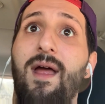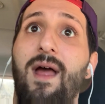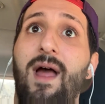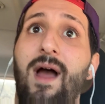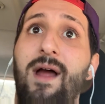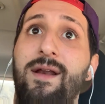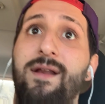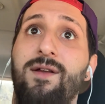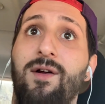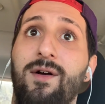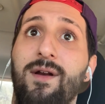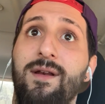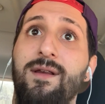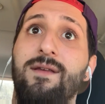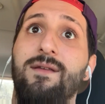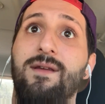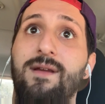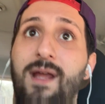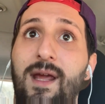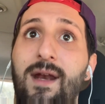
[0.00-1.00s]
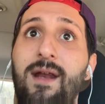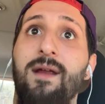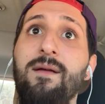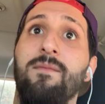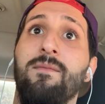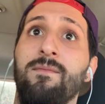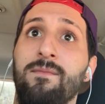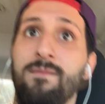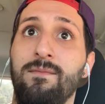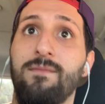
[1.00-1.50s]
I started
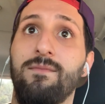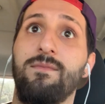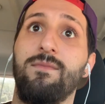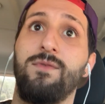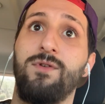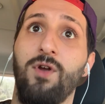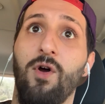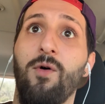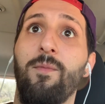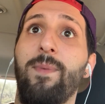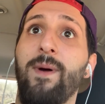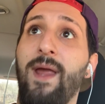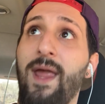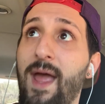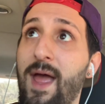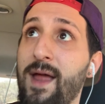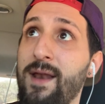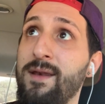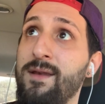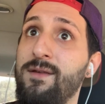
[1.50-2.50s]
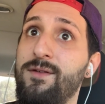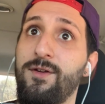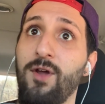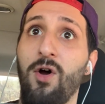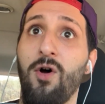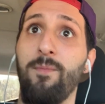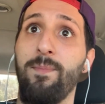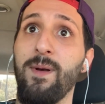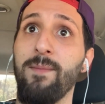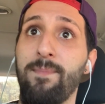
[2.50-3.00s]
getting dope again,
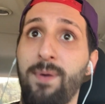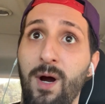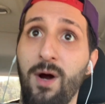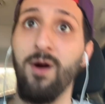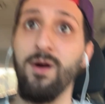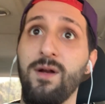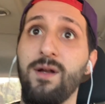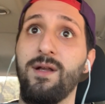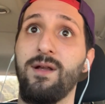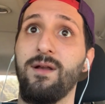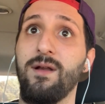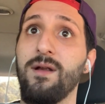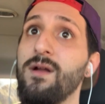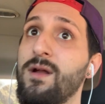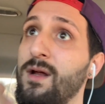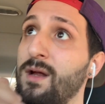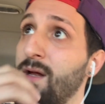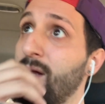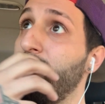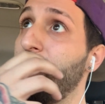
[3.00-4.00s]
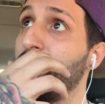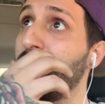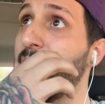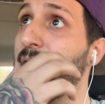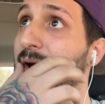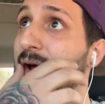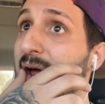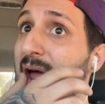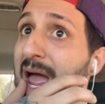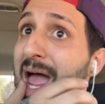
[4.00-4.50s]
dope and perks,
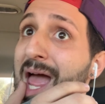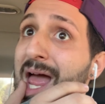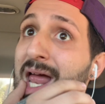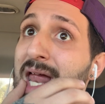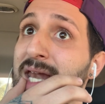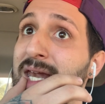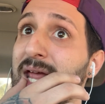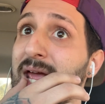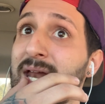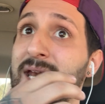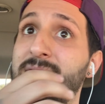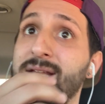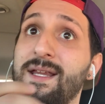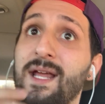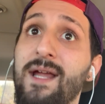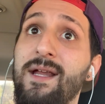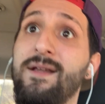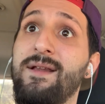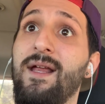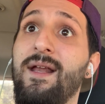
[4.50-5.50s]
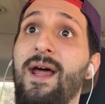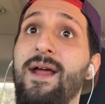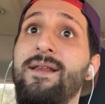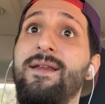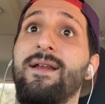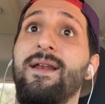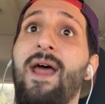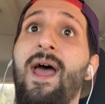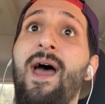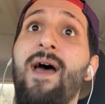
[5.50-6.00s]
and any days that I
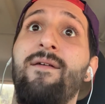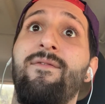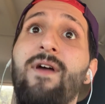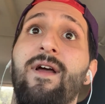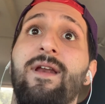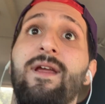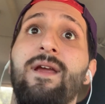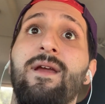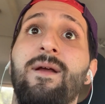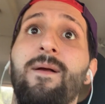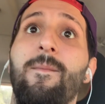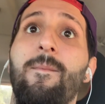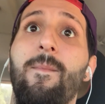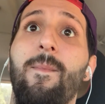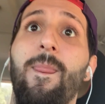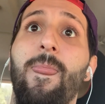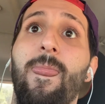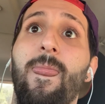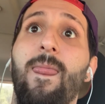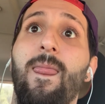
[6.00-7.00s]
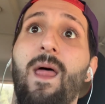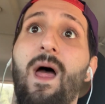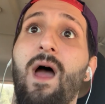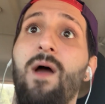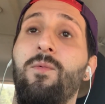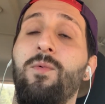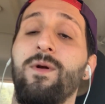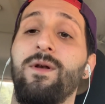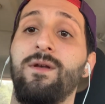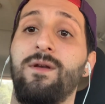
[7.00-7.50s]
didn't have any, I
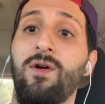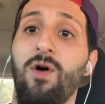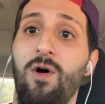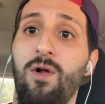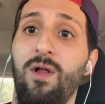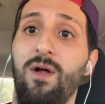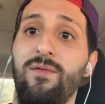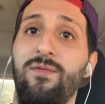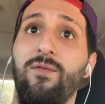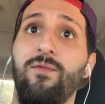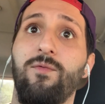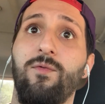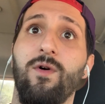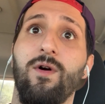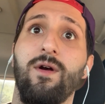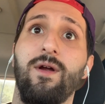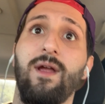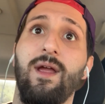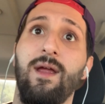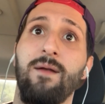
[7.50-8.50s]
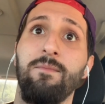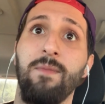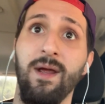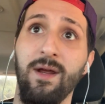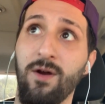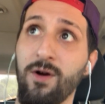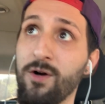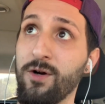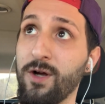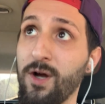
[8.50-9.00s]
would call off of work and make
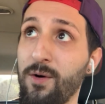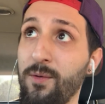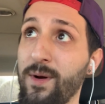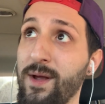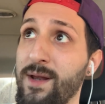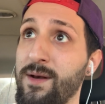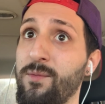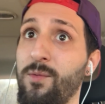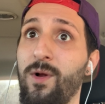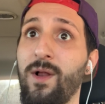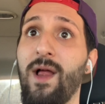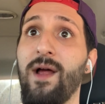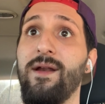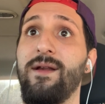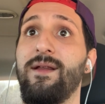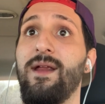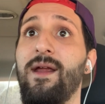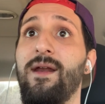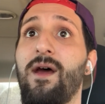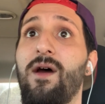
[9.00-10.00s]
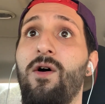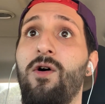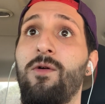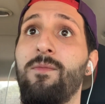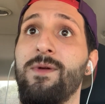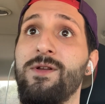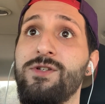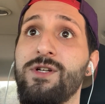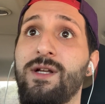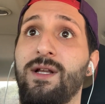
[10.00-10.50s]
her go in while I stayed at home
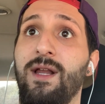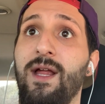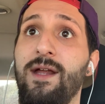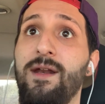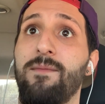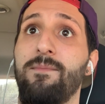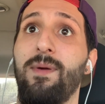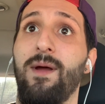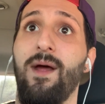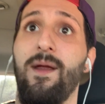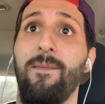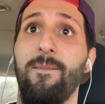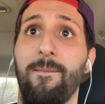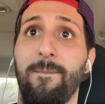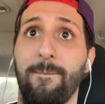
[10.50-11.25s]
and just laid in bed.